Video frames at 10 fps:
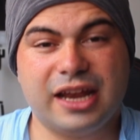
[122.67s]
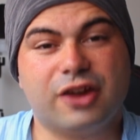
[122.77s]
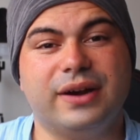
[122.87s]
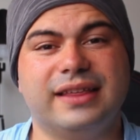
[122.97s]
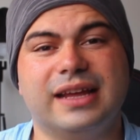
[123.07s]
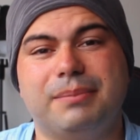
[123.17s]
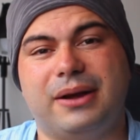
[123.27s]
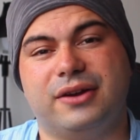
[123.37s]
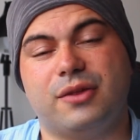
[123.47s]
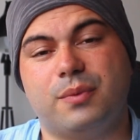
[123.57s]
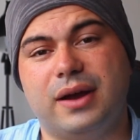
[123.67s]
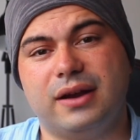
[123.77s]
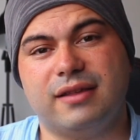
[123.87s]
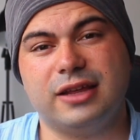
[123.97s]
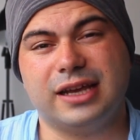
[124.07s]
And the great thing about it as well
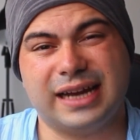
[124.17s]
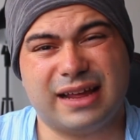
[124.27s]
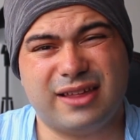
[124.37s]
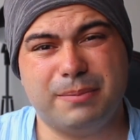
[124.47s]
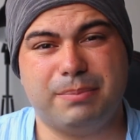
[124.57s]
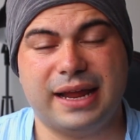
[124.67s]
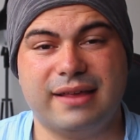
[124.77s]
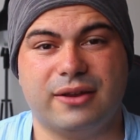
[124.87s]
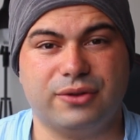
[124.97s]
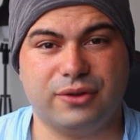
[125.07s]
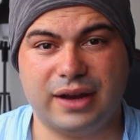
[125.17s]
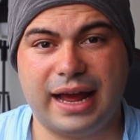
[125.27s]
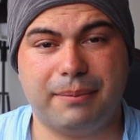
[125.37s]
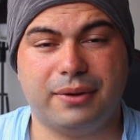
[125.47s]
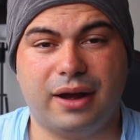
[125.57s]
is that you can actually place it on your lap.